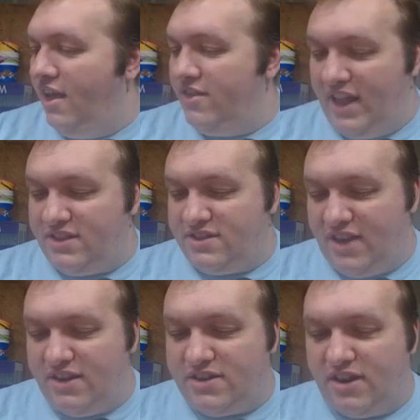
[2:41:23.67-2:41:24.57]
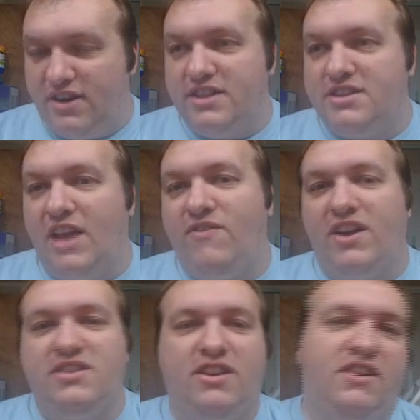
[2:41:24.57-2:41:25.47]
that's their turn. It's
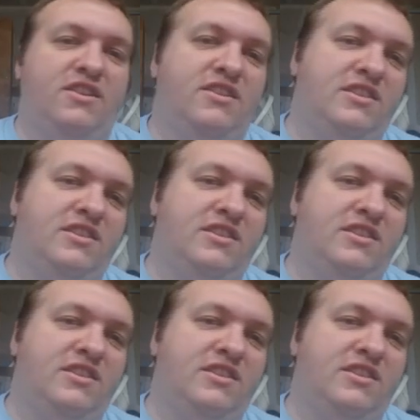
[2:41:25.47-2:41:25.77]
Kempai's turn.